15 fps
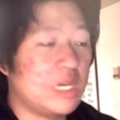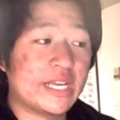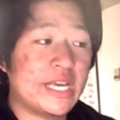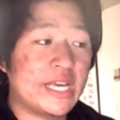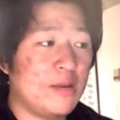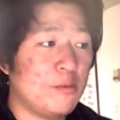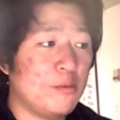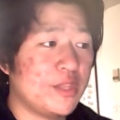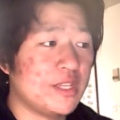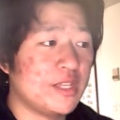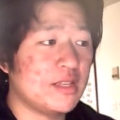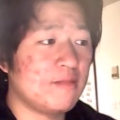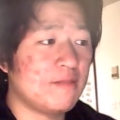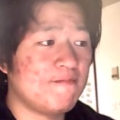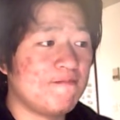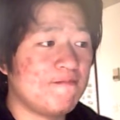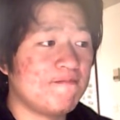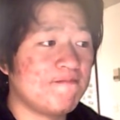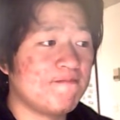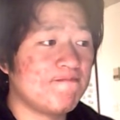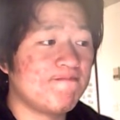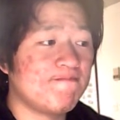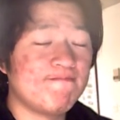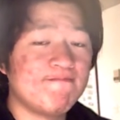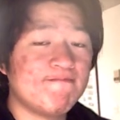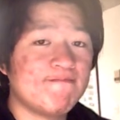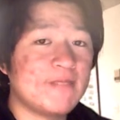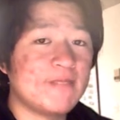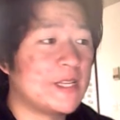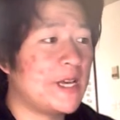Again with the
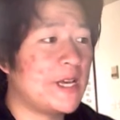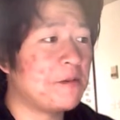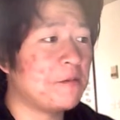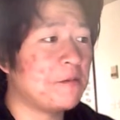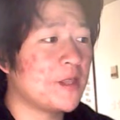Again